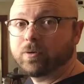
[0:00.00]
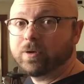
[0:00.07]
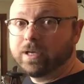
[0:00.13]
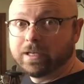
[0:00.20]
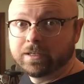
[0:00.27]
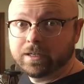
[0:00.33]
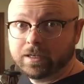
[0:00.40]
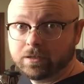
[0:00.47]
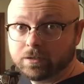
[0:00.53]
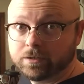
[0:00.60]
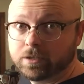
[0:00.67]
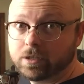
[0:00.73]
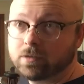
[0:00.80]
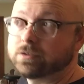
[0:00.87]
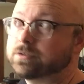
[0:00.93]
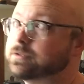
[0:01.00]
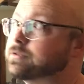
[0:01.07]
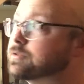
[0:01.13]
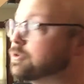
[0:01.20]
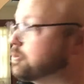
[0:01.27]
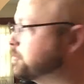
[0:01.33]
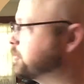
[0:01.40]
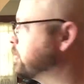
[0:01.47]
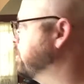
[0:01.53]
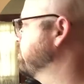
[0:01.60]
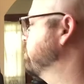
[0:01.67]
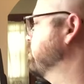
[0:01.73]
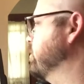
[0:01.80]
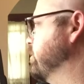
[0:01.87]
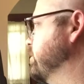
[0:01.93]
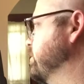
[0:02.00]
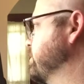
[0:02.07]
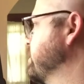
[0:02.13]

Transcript: Ending on do is super important.